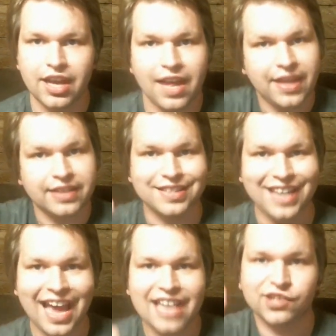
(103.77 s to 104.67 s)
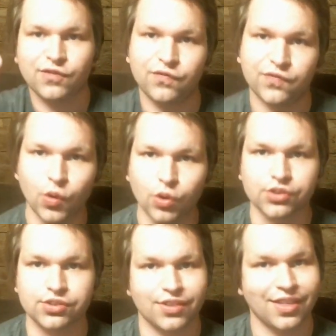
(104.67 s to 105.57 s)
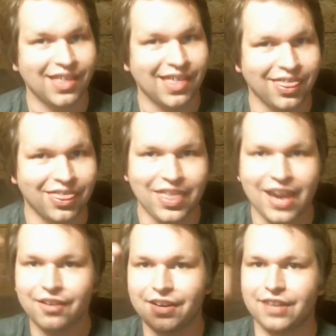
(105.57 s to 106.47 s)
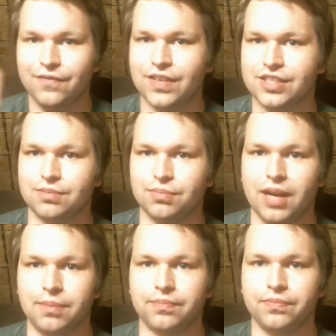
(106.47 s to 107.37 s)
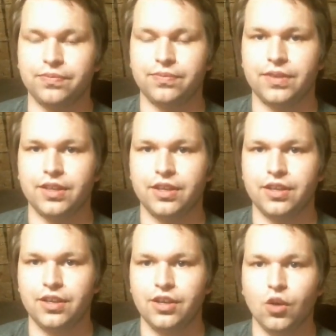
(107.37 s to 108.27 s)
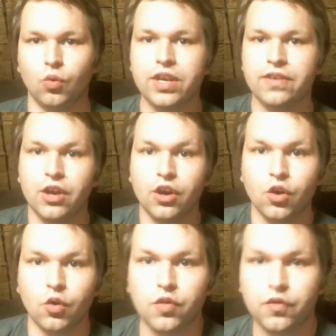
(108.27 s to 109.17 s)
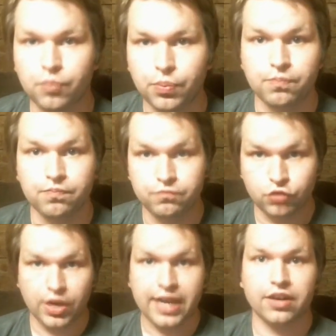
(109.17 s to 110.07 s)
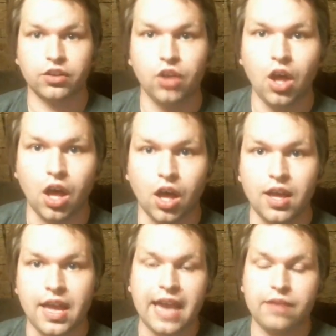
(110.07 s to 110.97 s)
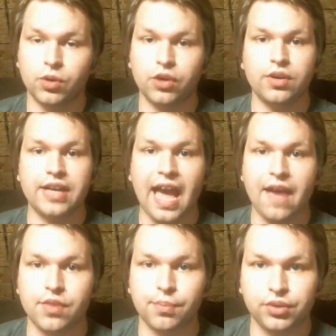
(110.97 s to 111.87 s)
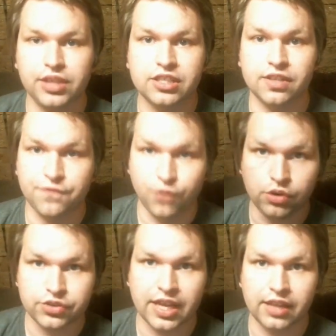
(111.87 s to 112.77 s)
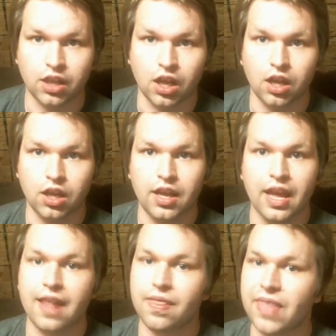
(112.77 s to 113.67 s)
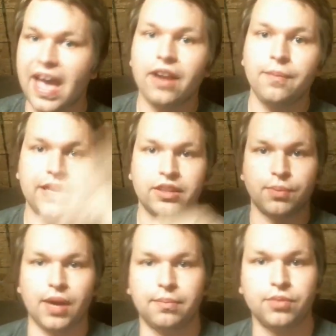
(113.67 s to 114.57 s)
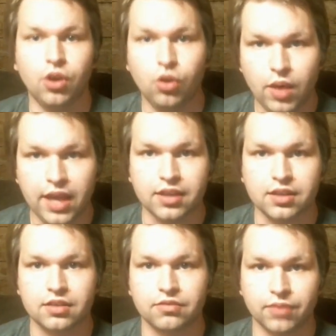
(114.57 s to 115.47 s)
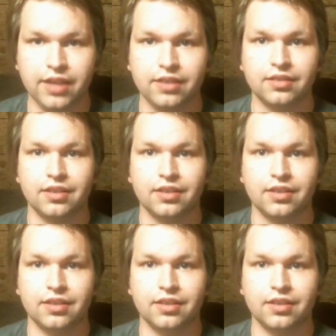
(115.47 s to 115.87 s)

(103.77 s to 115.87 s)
And that task force, they're going to fix the problem. We've created a law, and we're going to have the police enforce that law. And that'll make the problem go away, right?